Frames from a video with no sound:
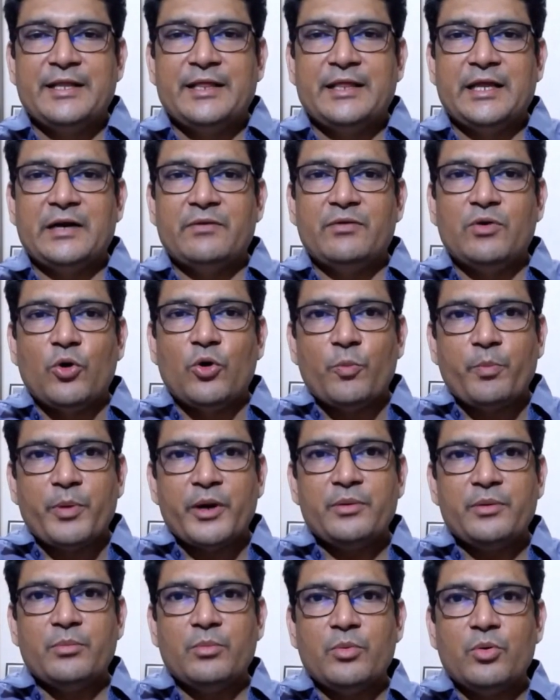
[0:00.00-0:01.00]
that will
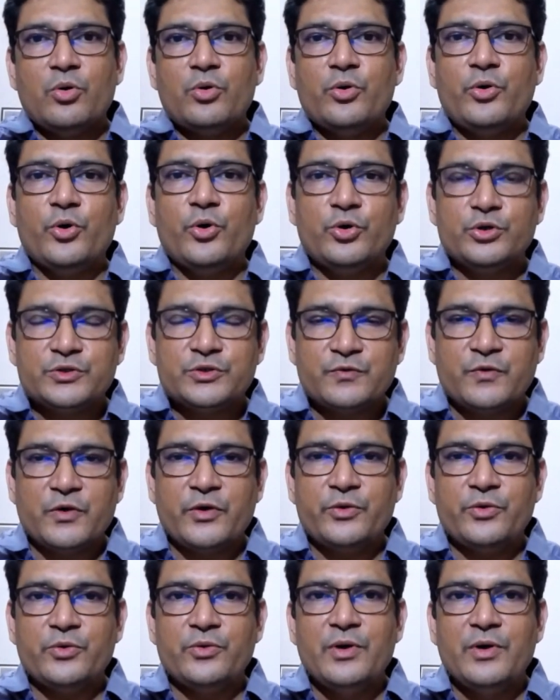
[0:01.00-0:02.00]
open more doors
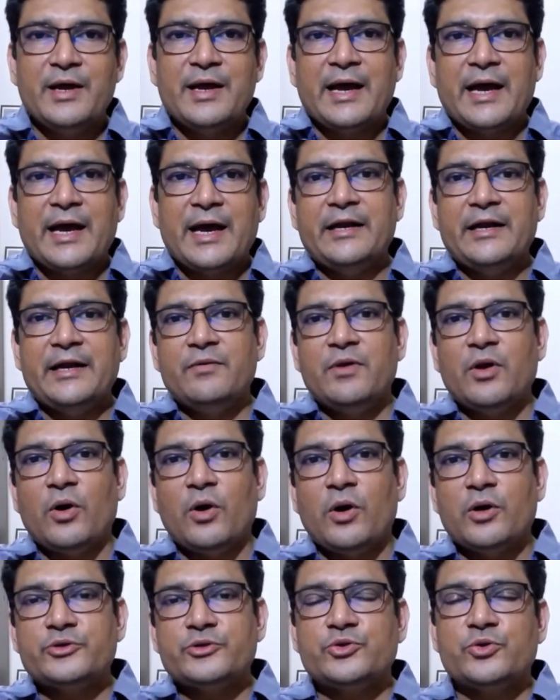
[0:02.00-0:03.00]
for you and it will
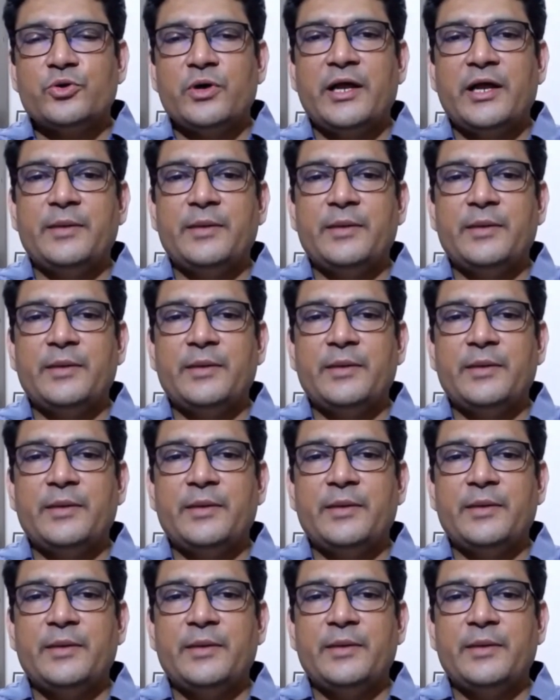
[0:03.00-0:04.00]
also help you in your
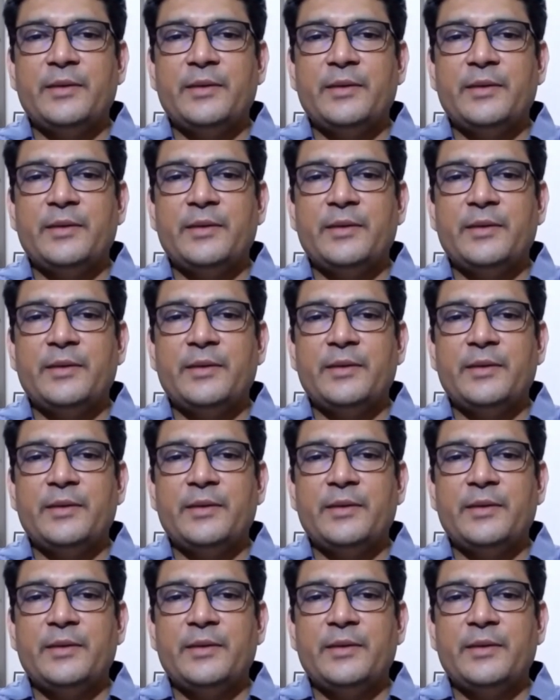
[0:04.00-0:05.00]
long term career
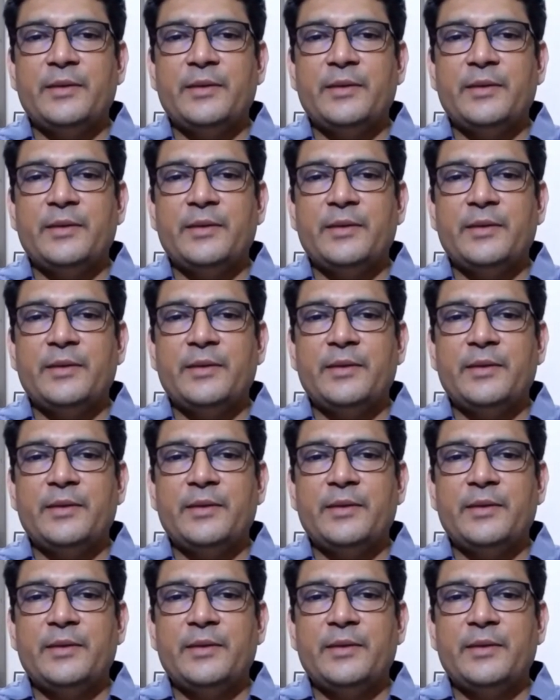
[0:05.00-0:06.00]

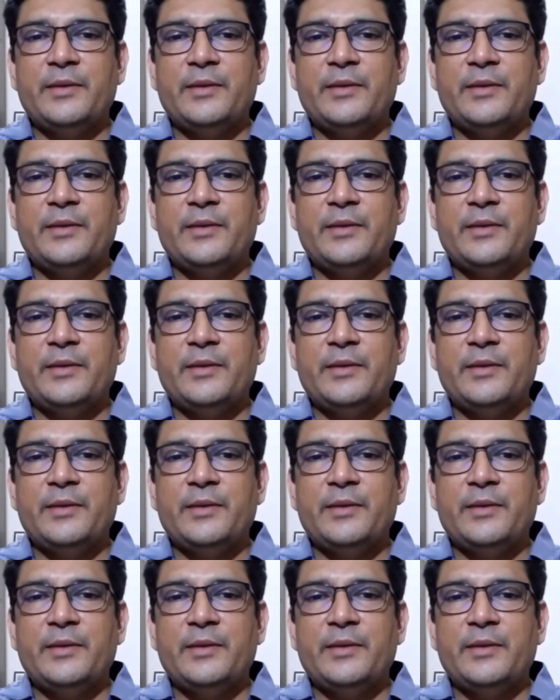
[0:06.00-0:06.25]
okay